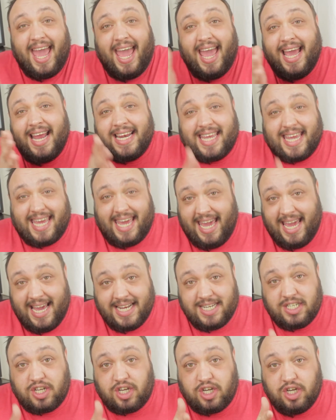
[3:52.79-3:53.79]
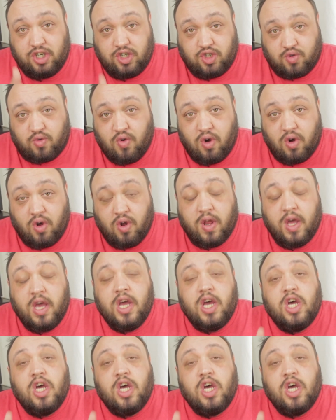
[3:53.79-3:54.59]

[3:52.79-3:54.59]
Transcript: and can't control.